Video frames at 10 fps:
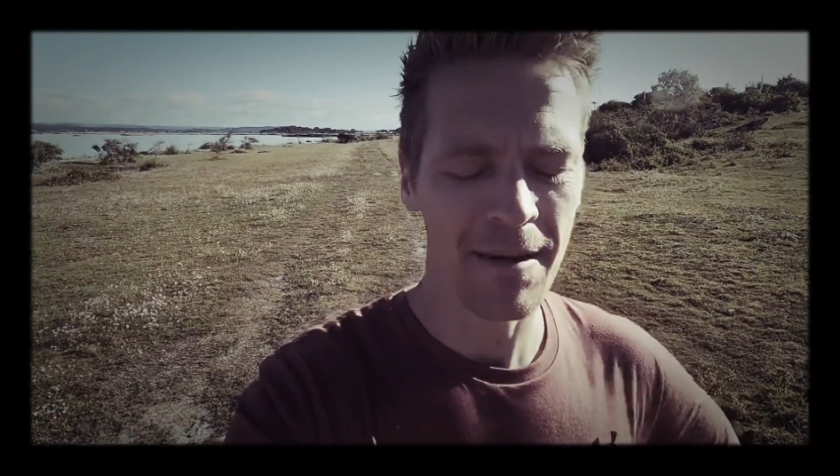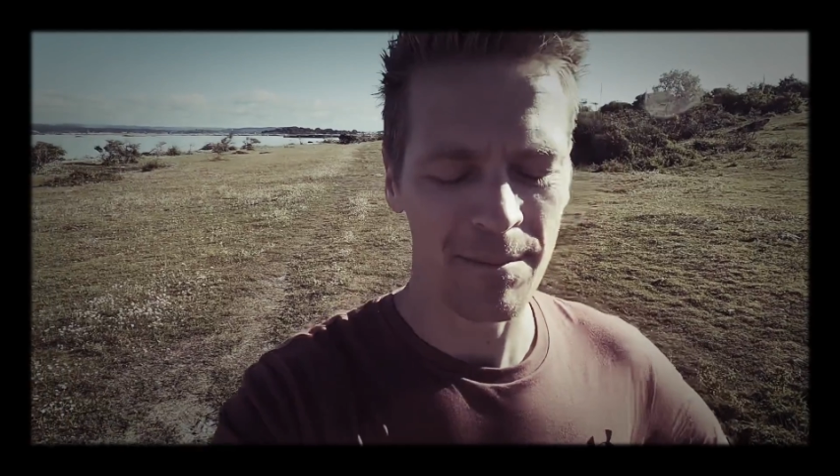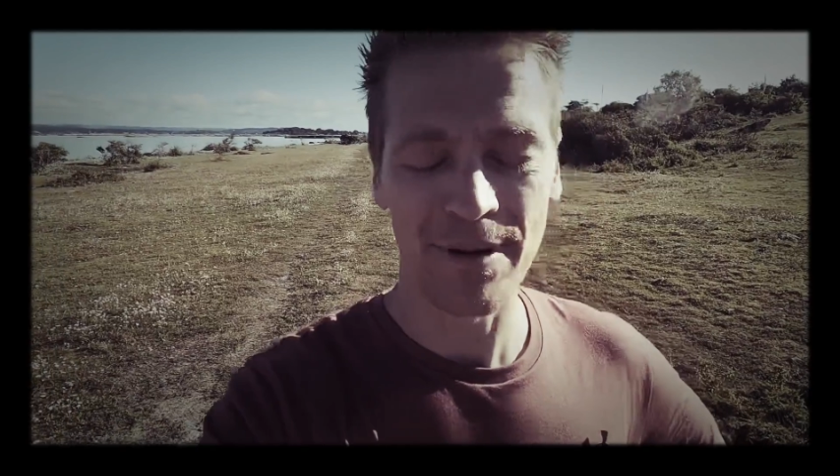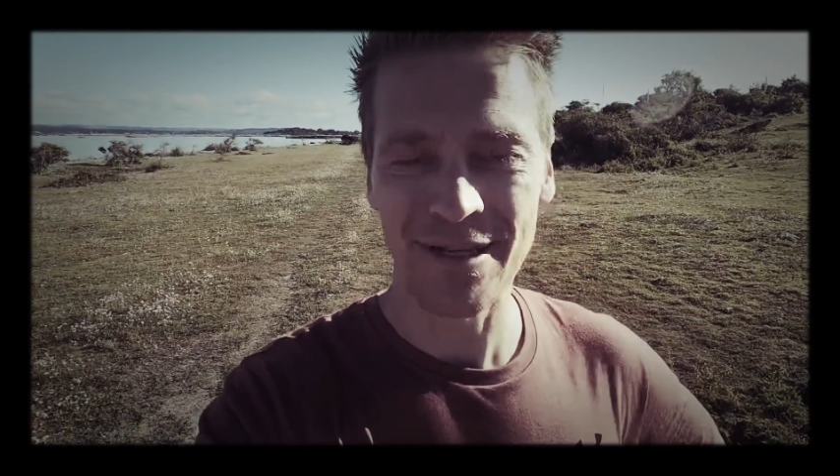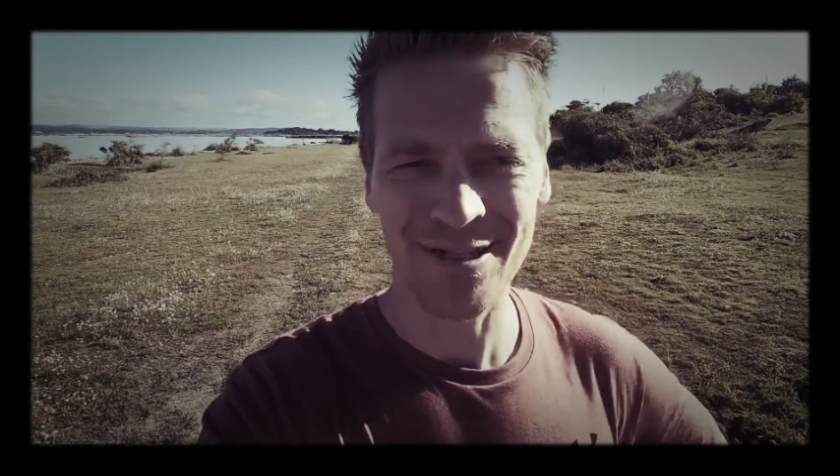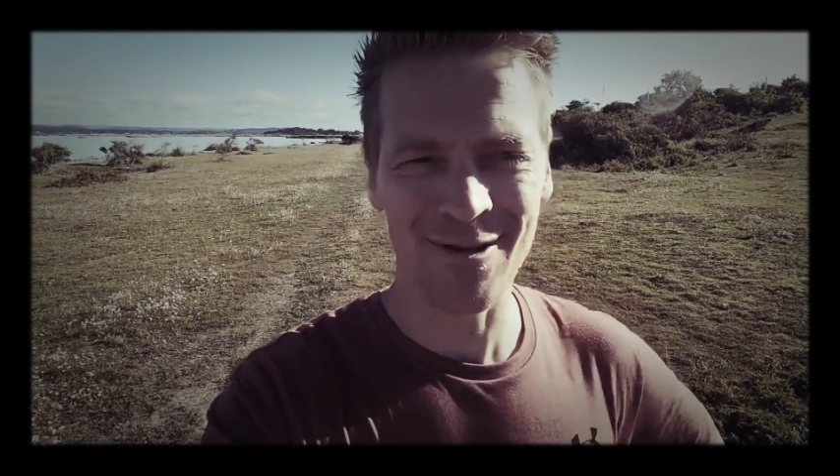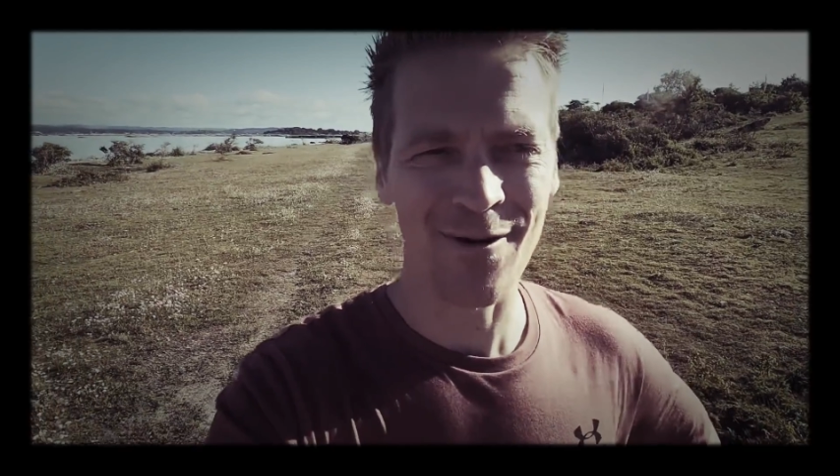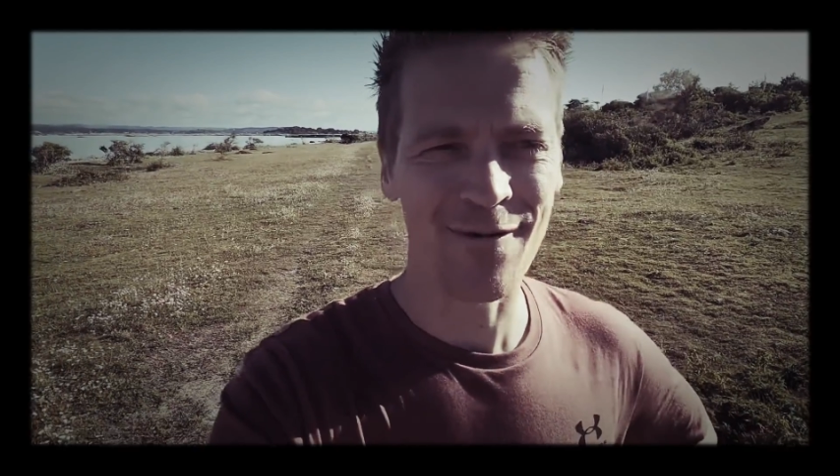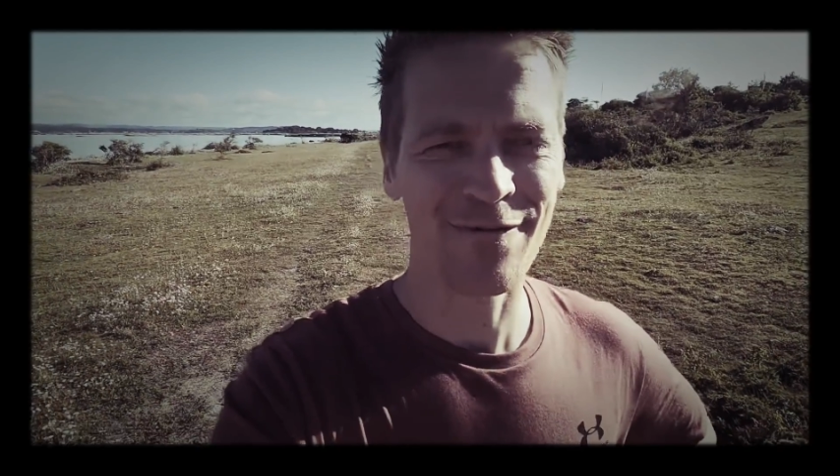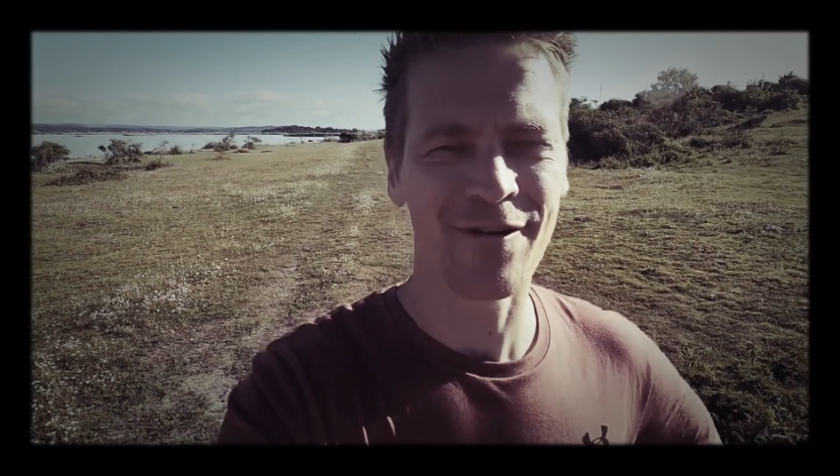pissed
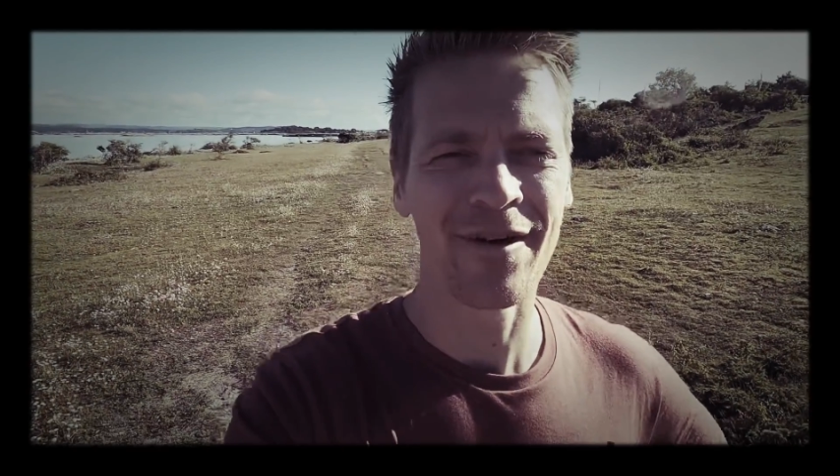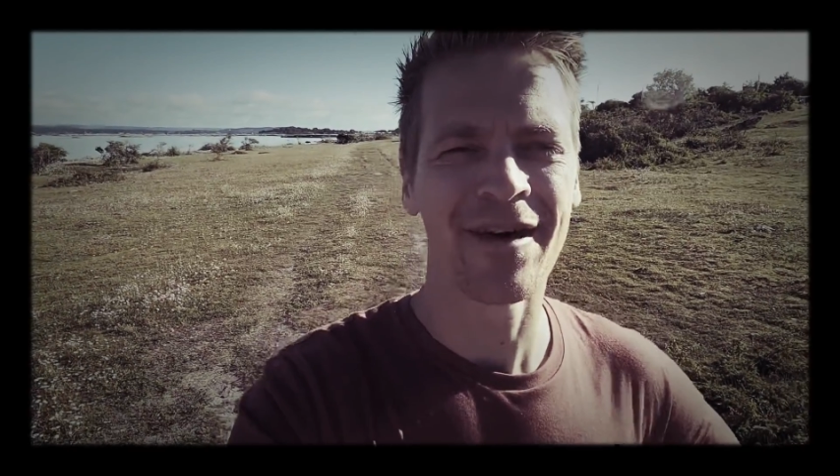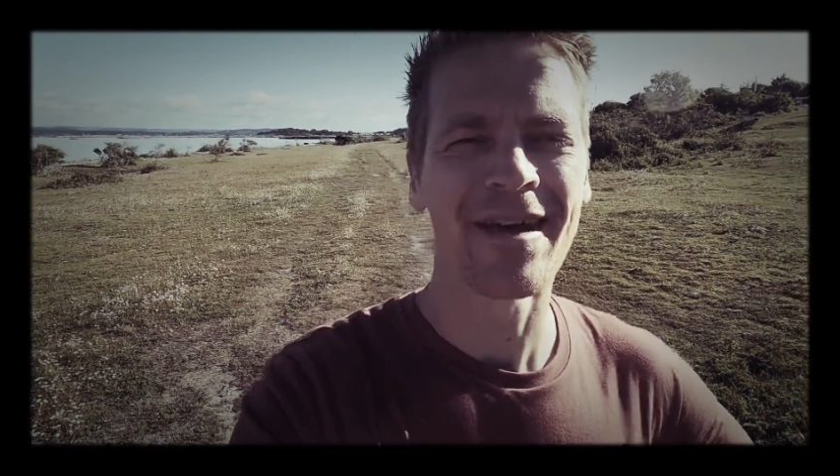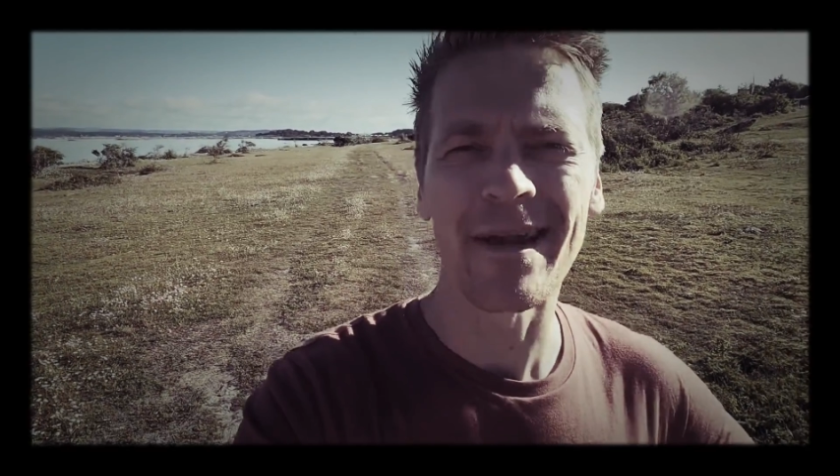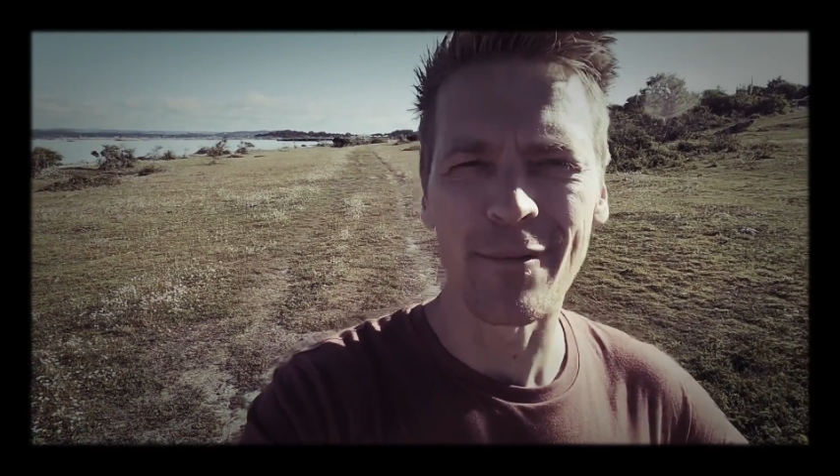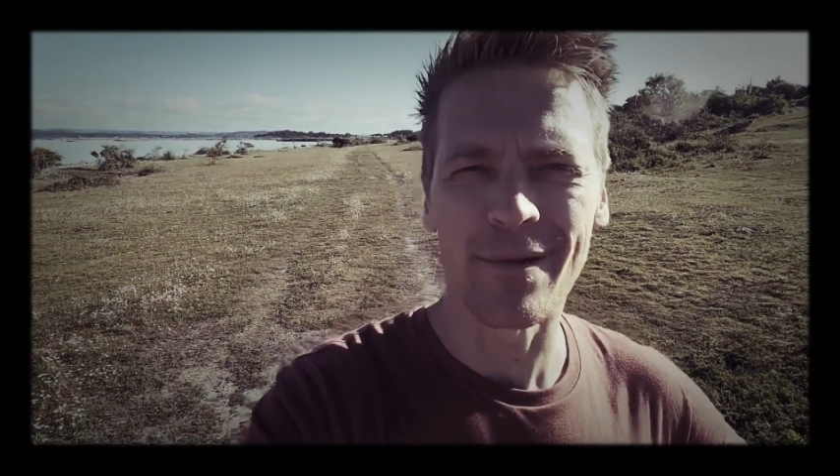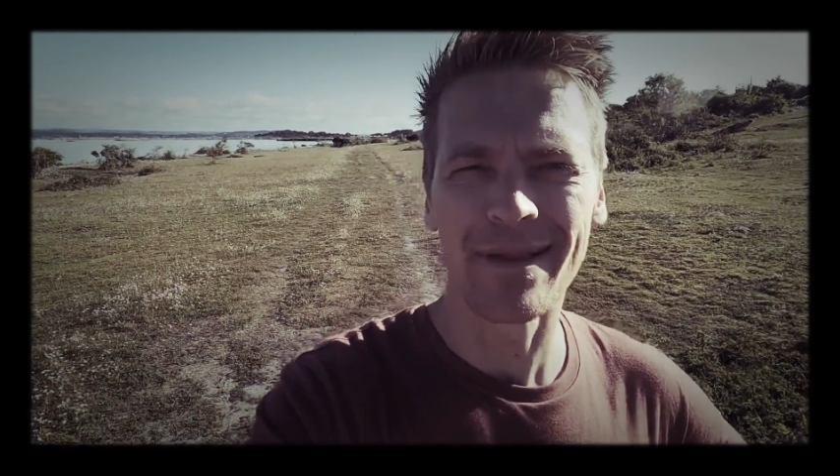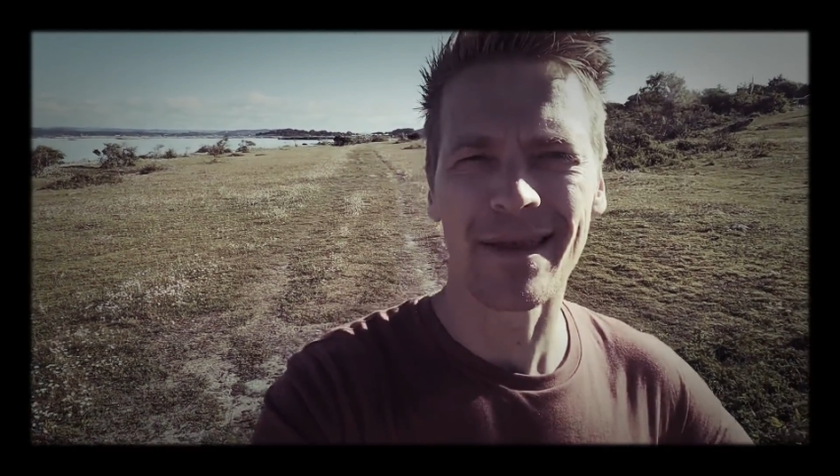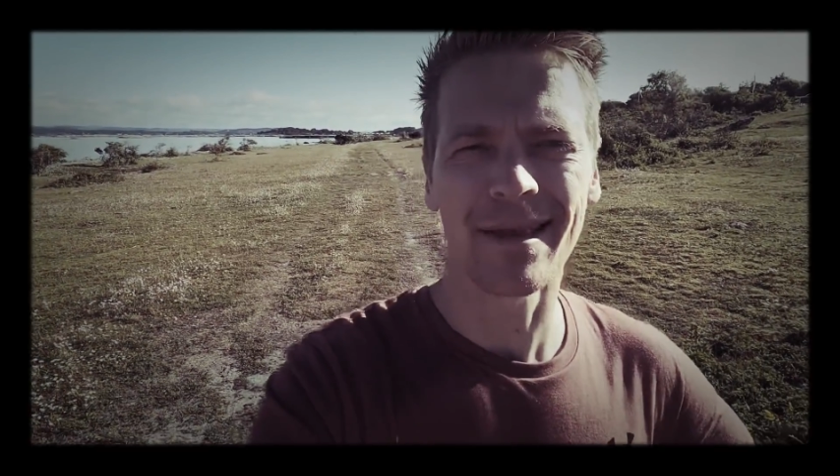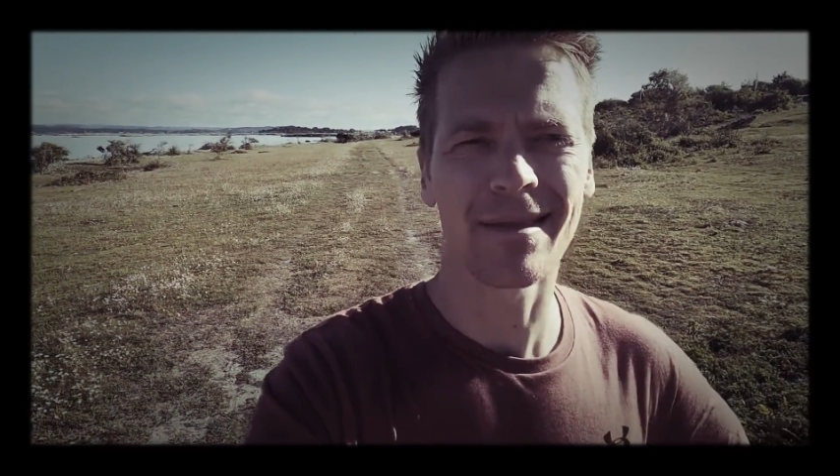off,
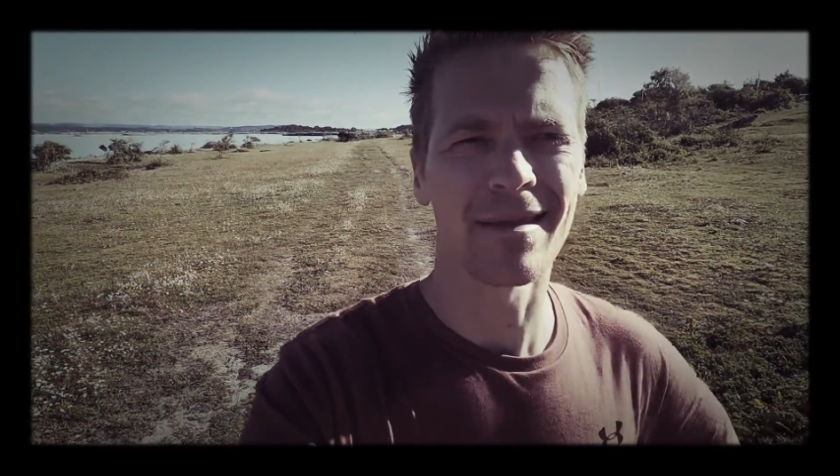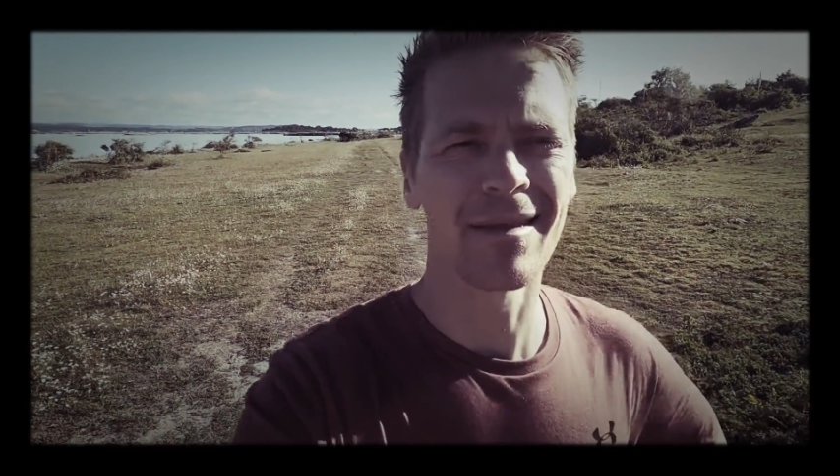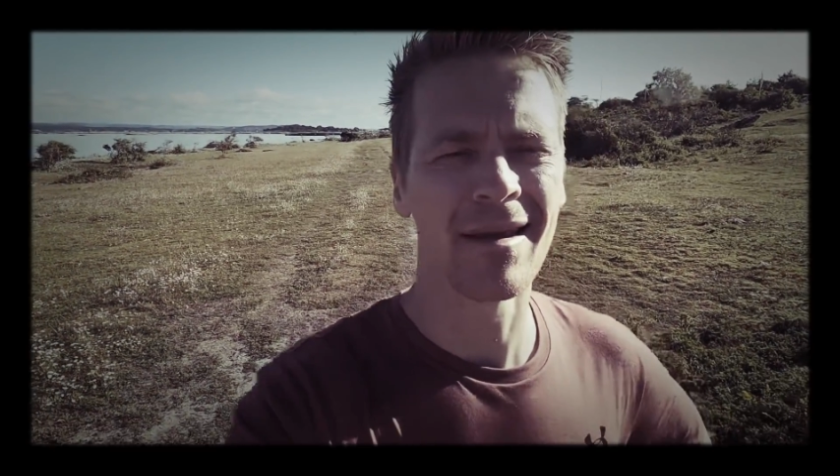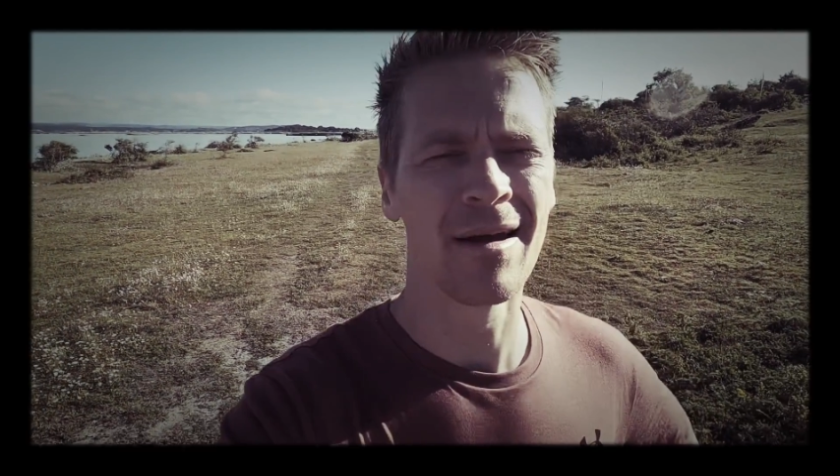irritated,